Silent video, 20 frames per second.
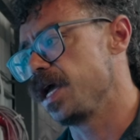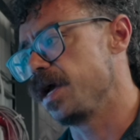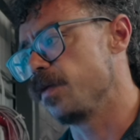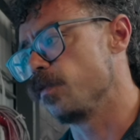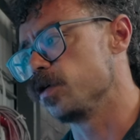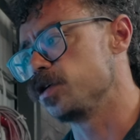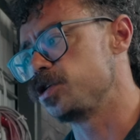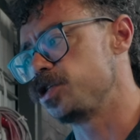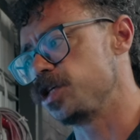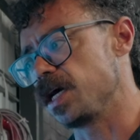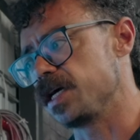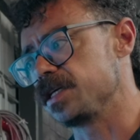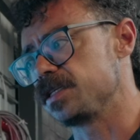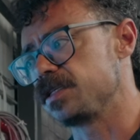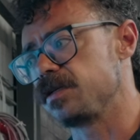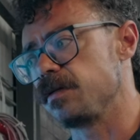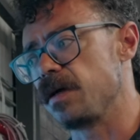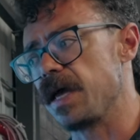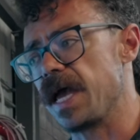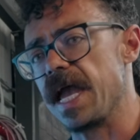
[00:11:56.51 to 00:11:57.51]
We're
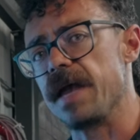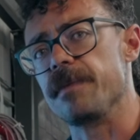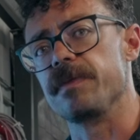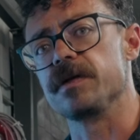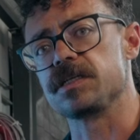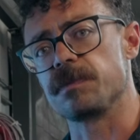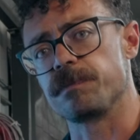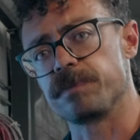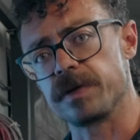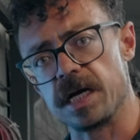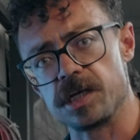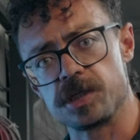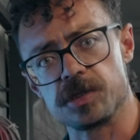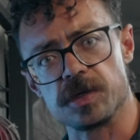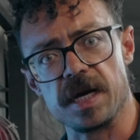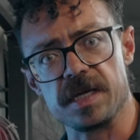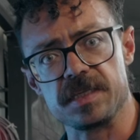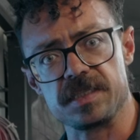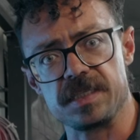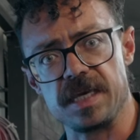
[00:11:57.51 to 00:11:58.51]
just able to
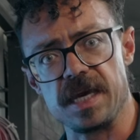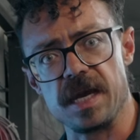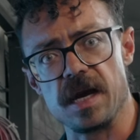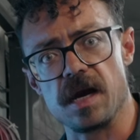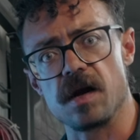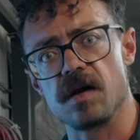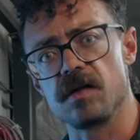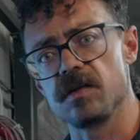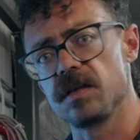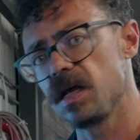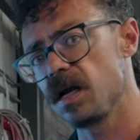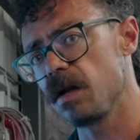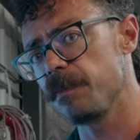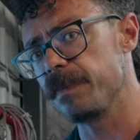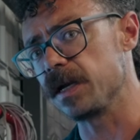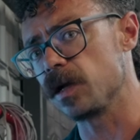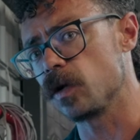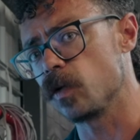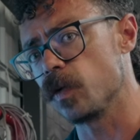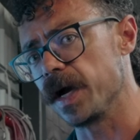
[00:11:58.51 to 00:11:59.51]
pressurize the air a little
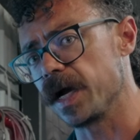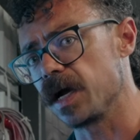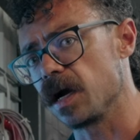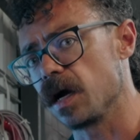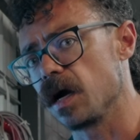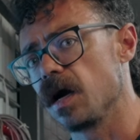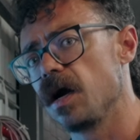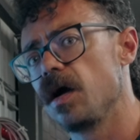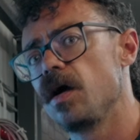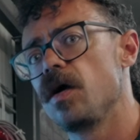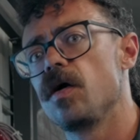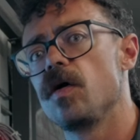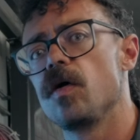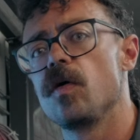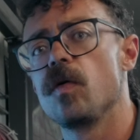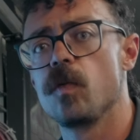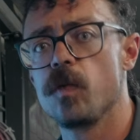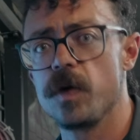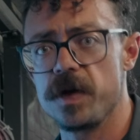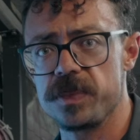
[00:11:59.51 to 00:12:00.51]
bit quicker
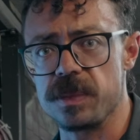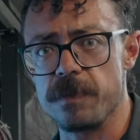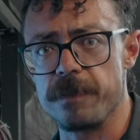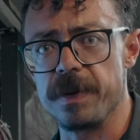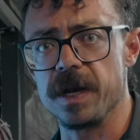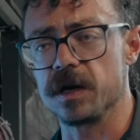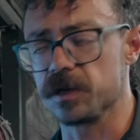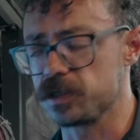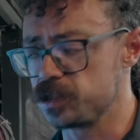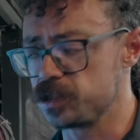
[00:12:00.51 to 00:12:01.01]
with the bigger